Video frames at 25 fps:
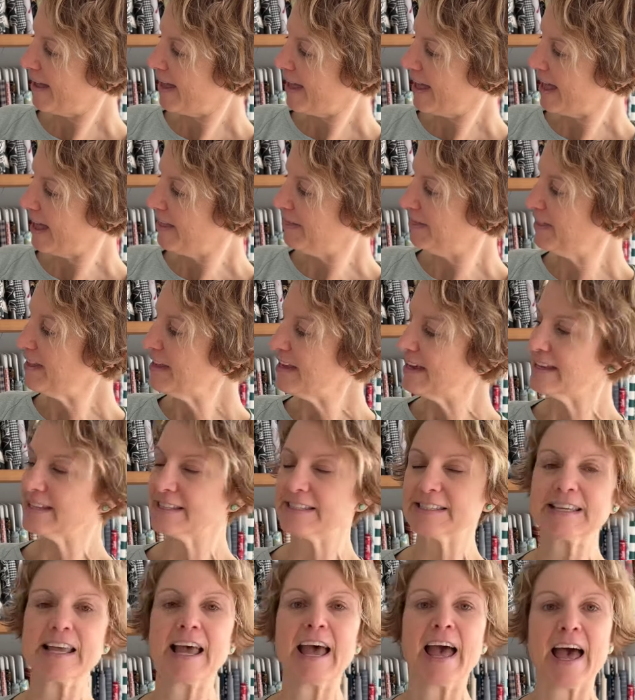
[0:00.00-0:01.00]
And
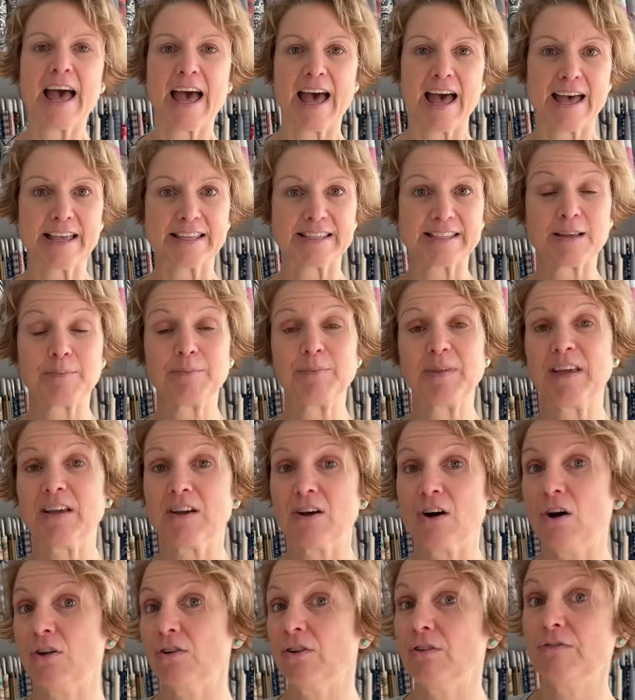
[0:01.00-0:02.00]
this has something
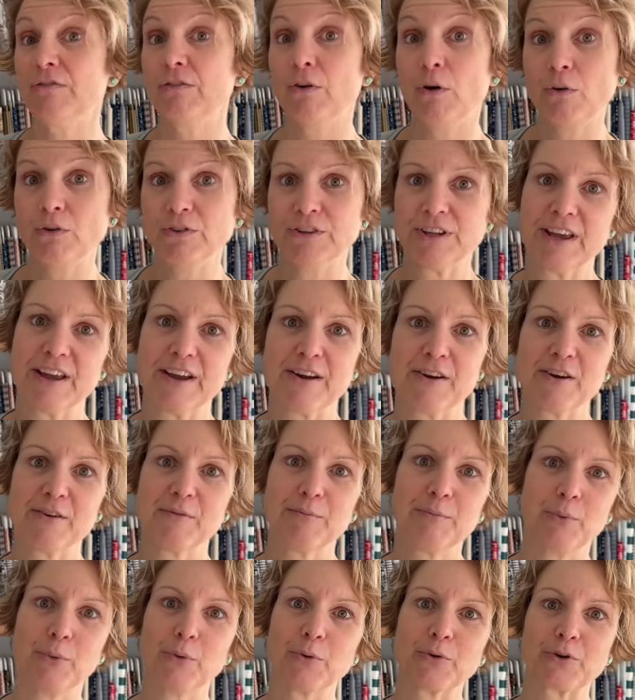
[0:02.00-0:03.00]
called a Voltaire
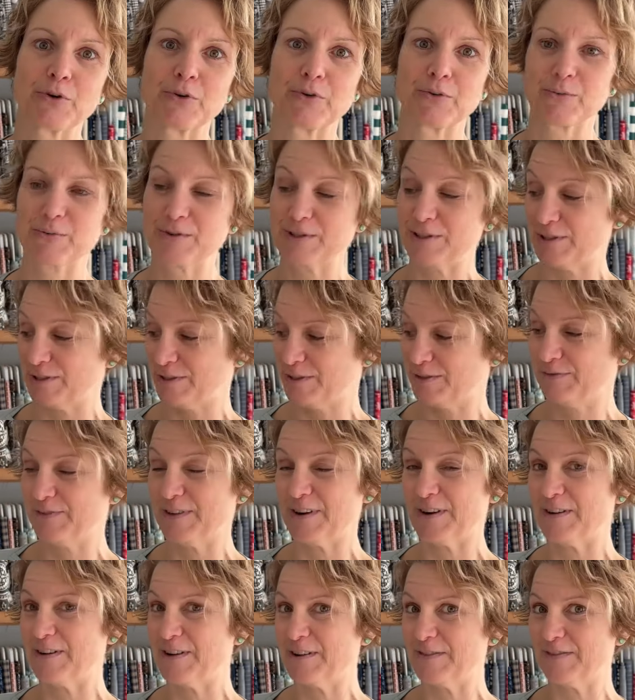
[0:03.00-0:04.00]
border, which is
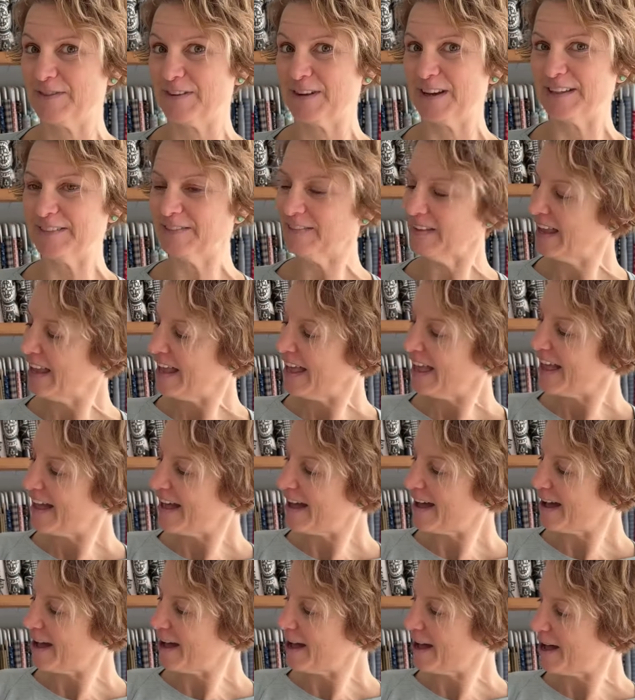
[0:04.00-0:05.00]
very fun.
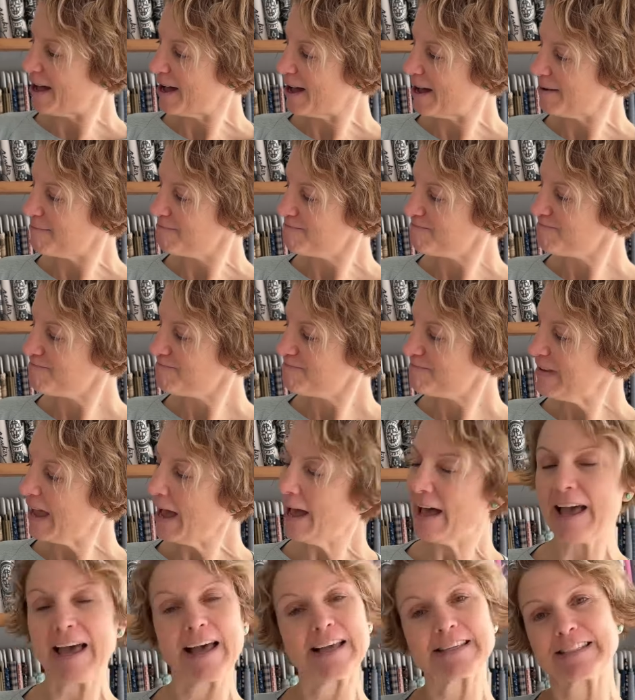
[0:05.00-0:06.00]
Yeah,
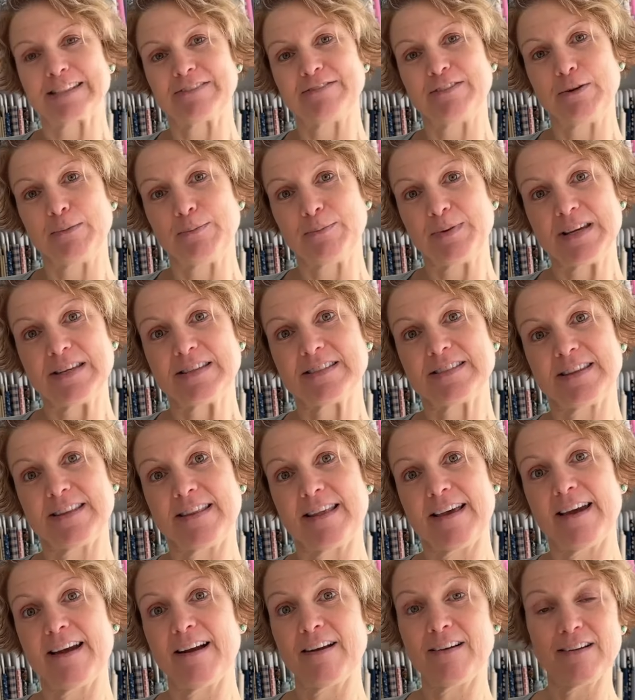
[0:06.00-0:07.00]
has a few beads in
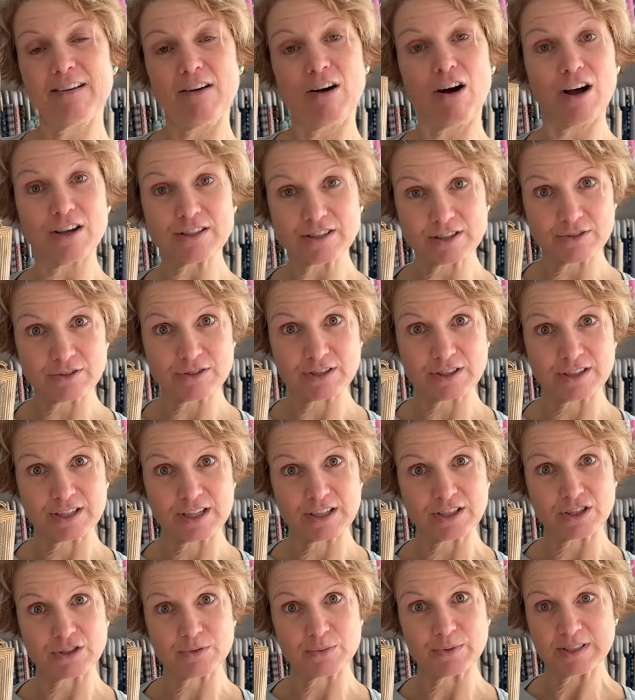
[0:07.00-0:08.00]
there, also
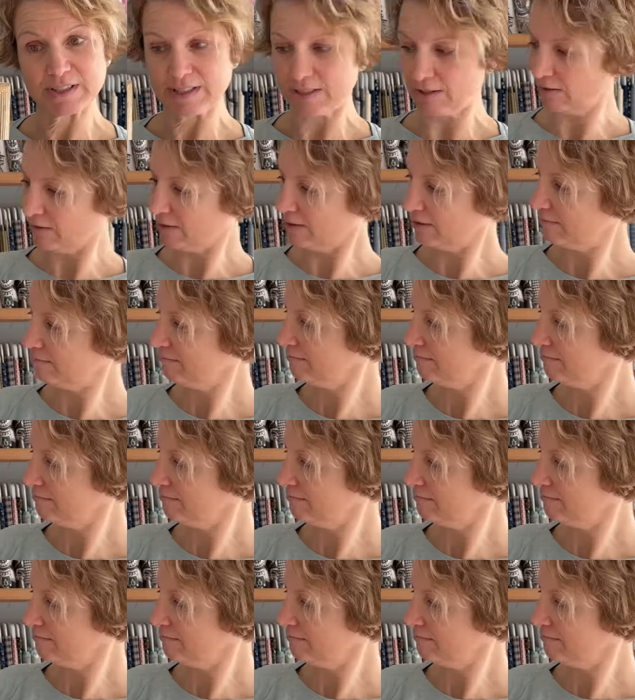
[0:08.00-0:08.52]
stitched with silk.